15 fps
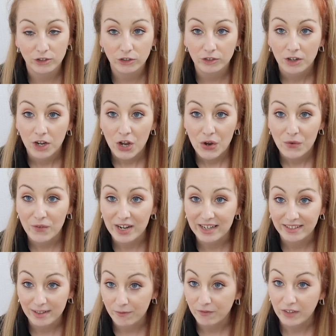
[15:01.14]
not really
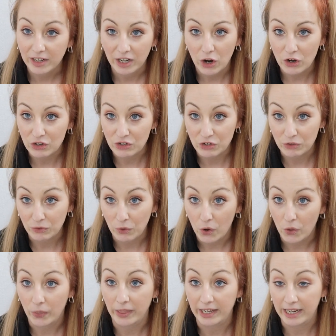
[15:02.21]
something I do
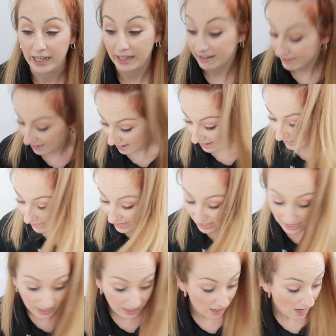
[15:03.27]
on the daily
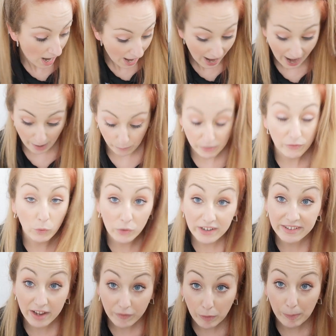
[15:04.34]
and with all
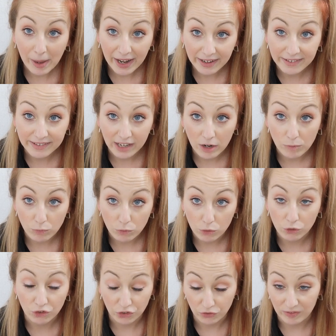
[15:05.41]
these other palettes that I
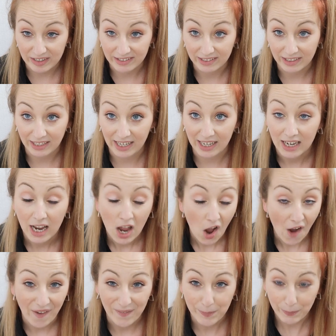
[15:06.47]
bought just recently,
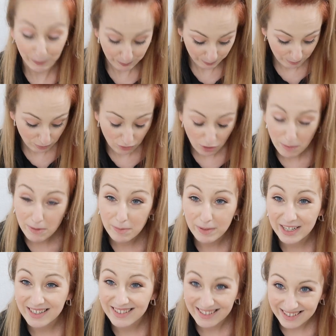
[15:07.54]
I
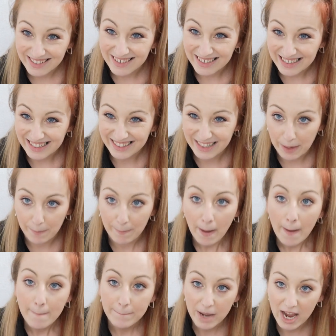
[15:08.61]
probably didn't need them.
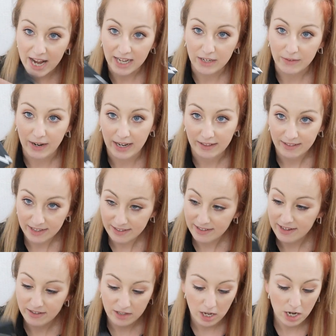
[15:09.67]
But anyway, this
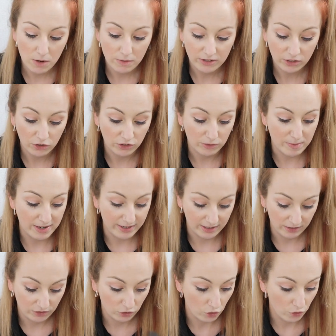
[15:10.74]
is the Lois
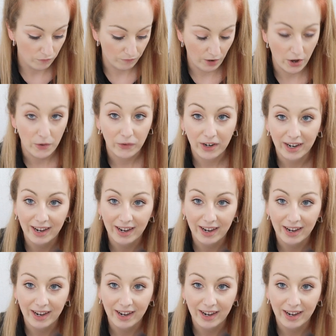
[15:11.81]
Cosmetics Gone Rogue.